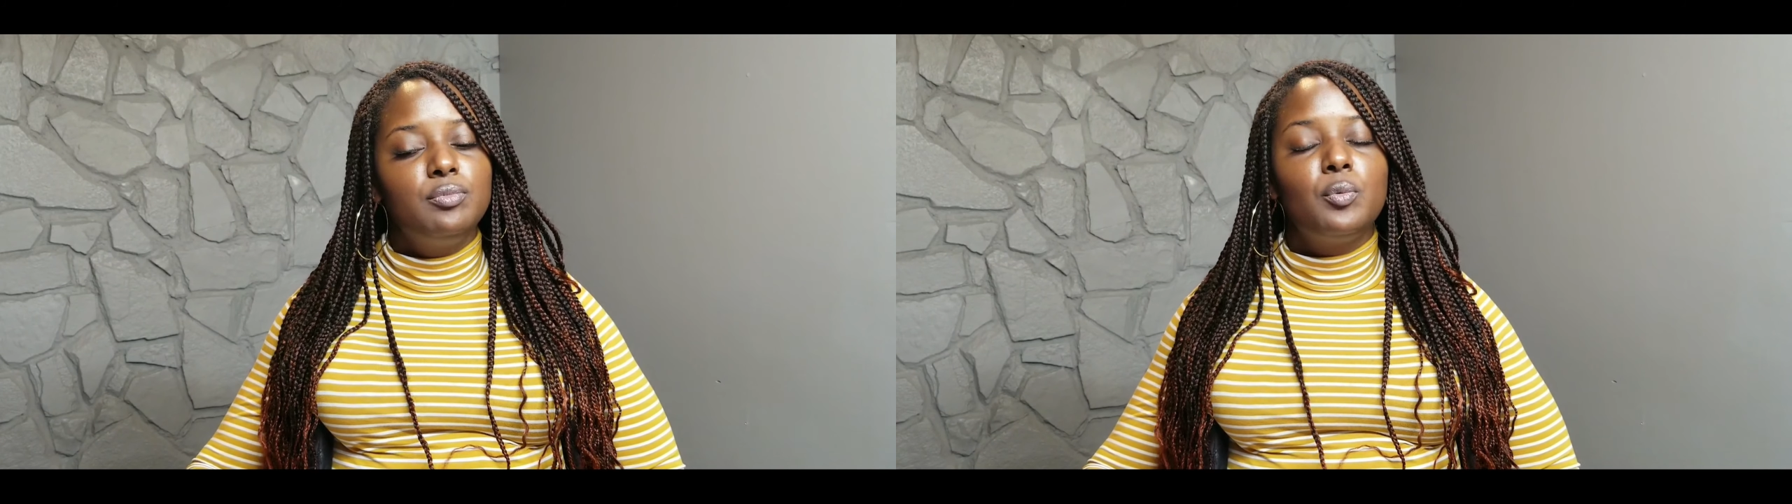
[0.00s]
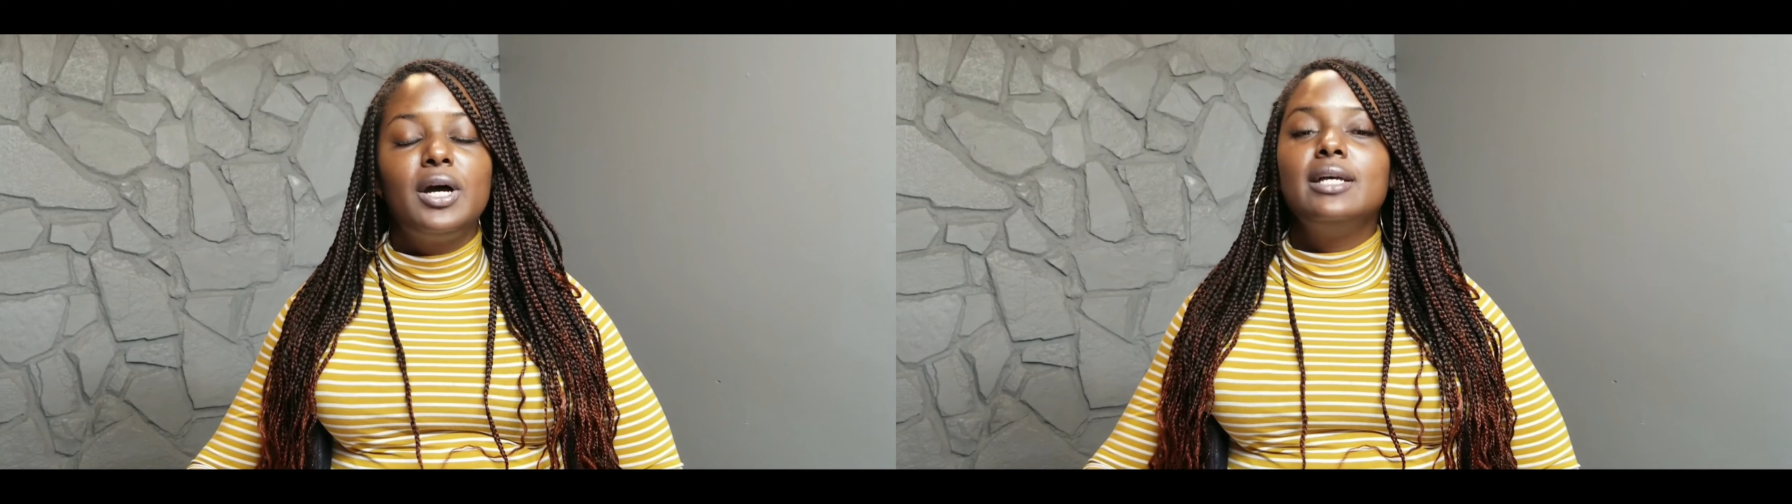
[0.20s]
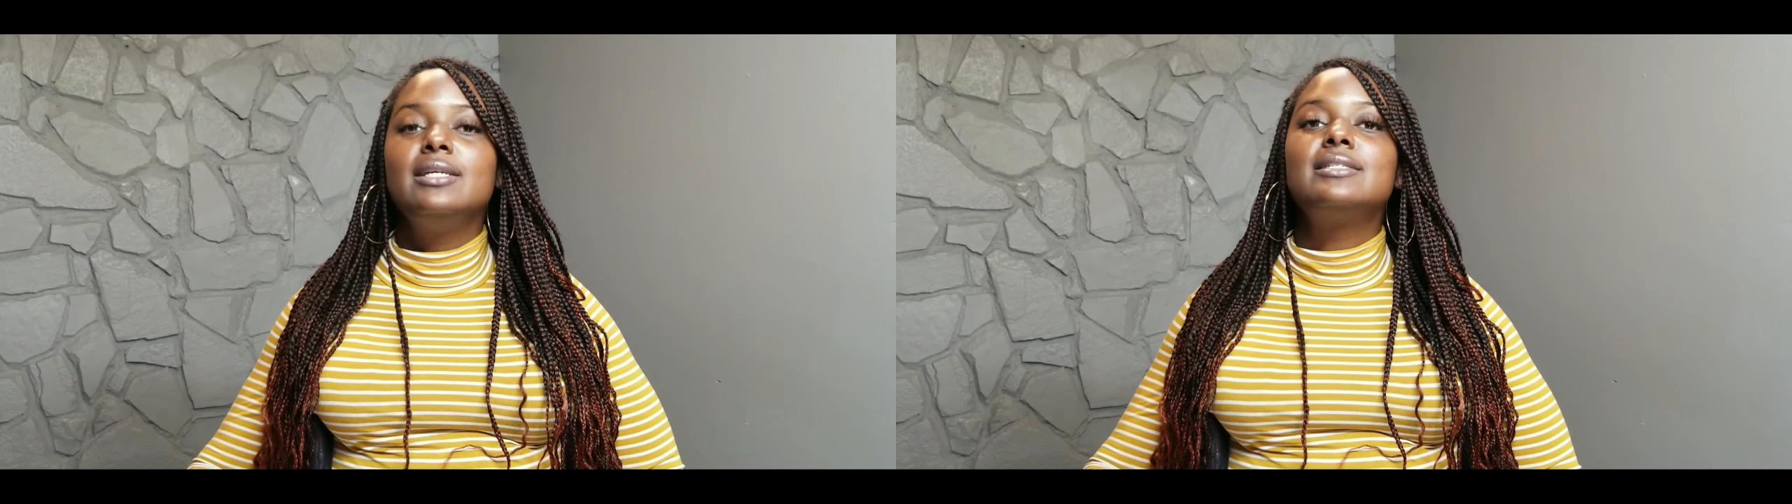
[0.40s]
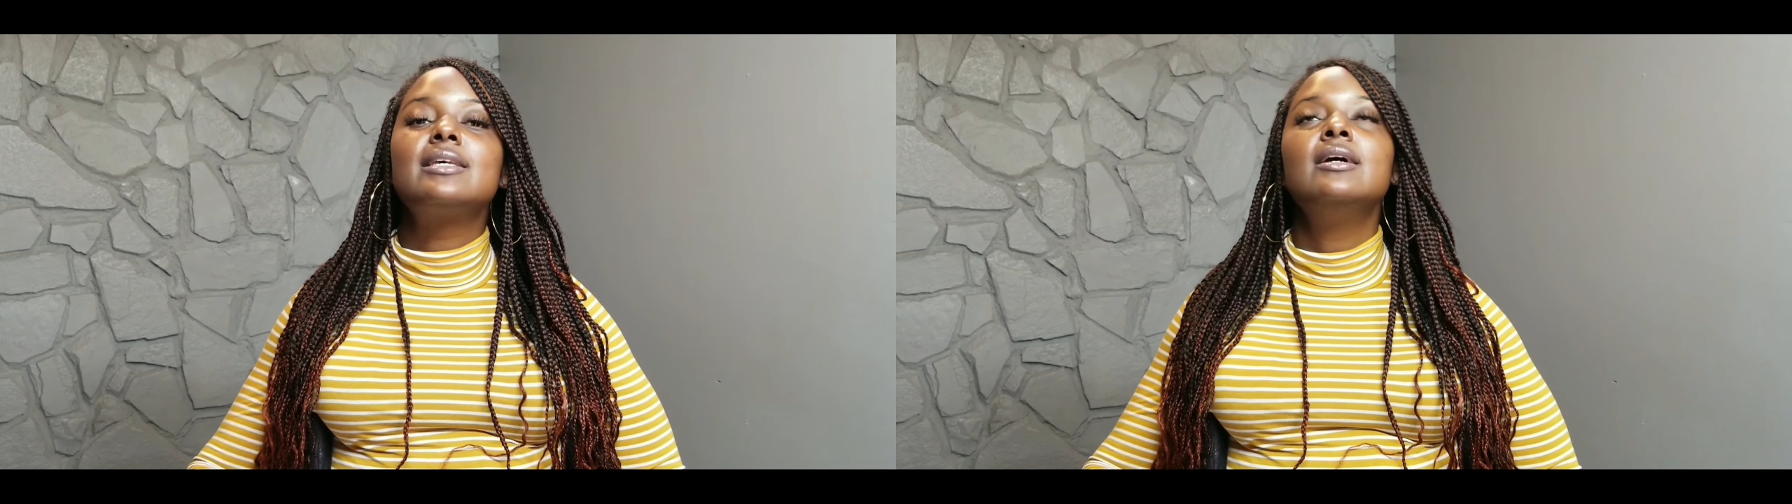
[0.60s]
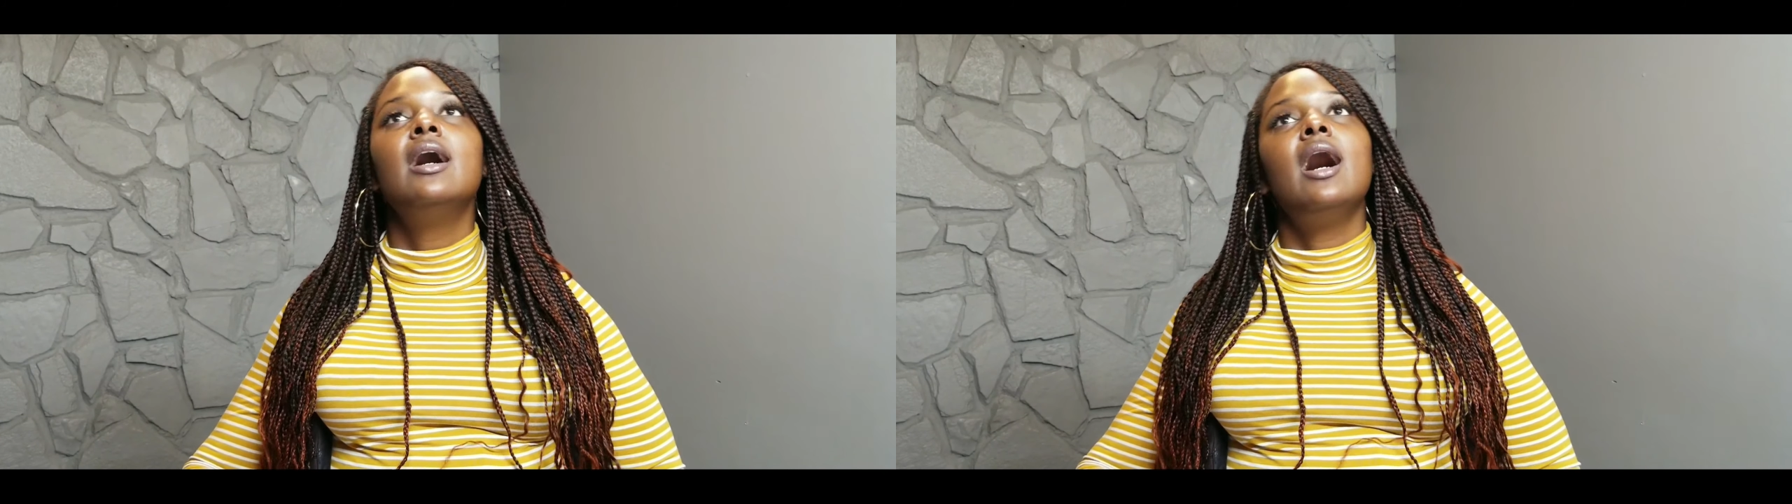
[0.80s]
was
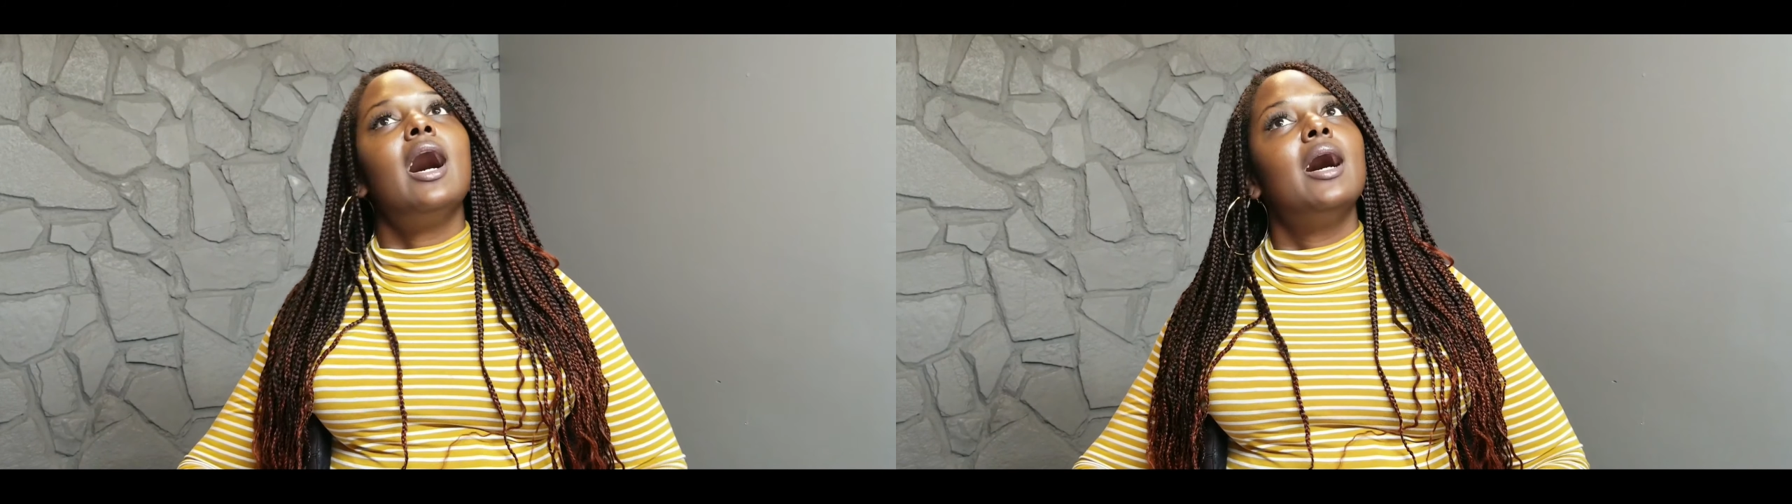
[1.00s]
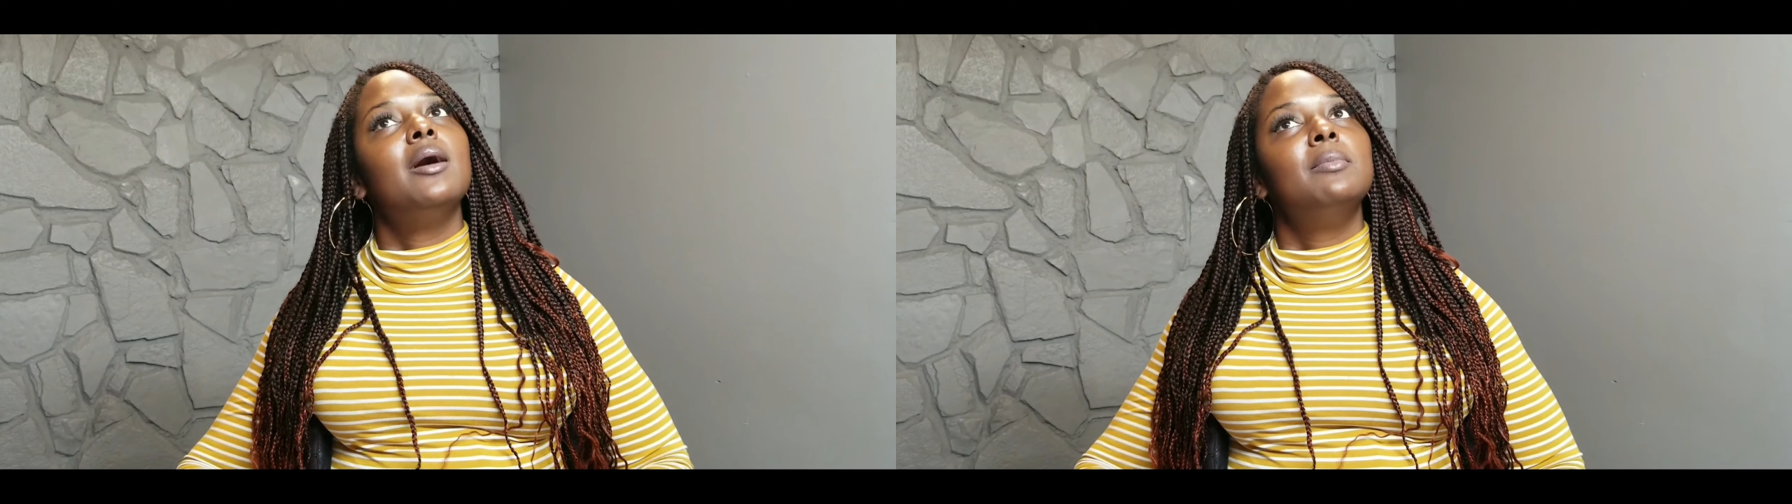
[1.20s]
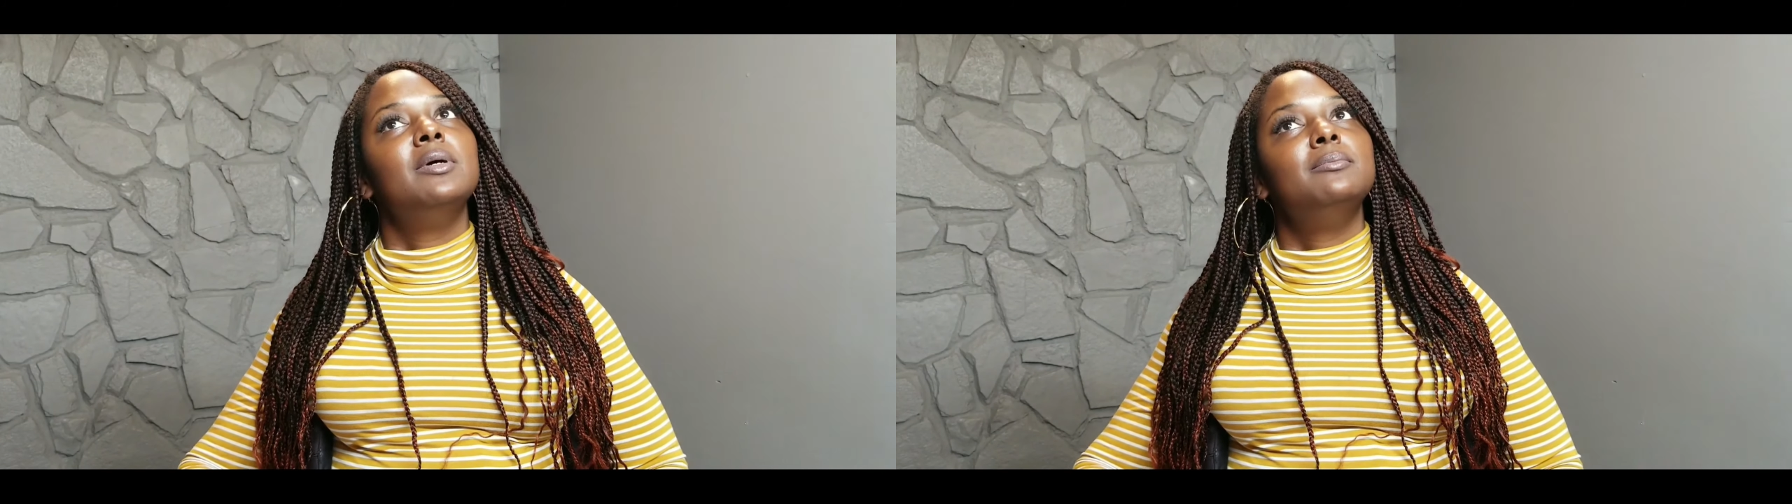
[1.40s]
um,